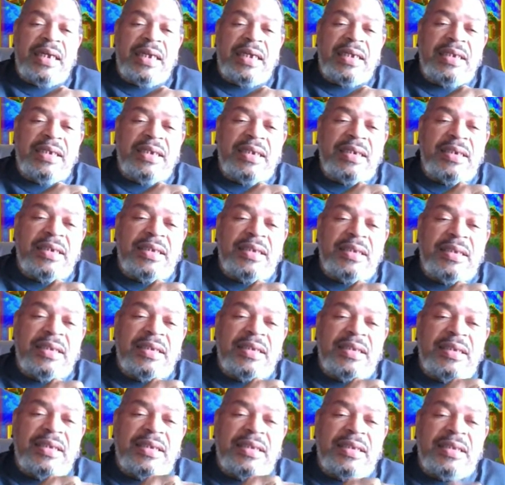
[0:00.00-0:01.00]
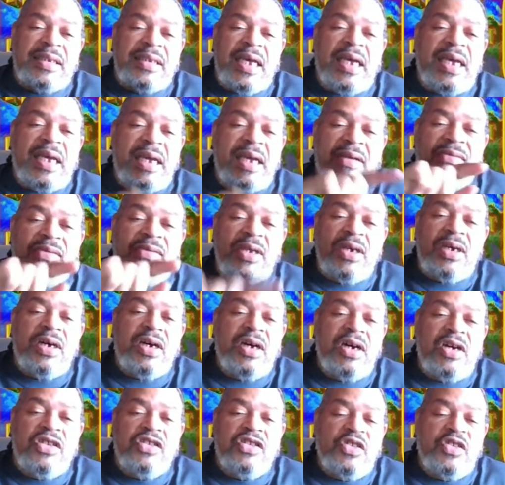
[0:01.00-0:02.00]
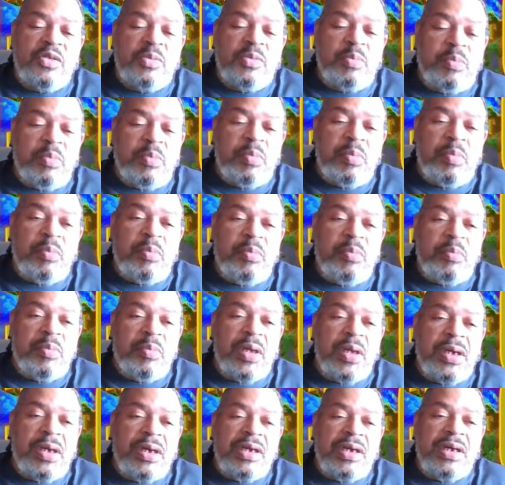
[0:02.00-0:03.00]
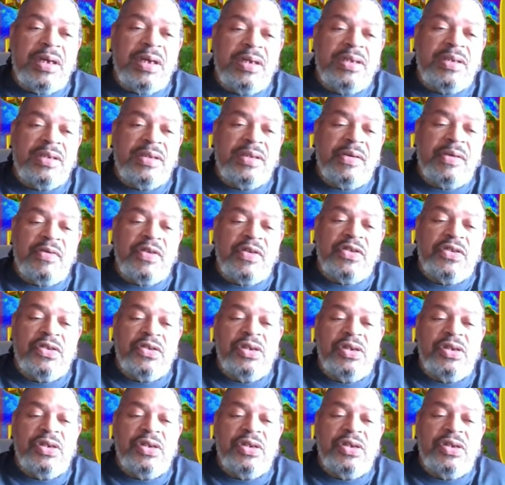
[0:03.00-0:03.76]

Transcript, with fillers: he saved us because of his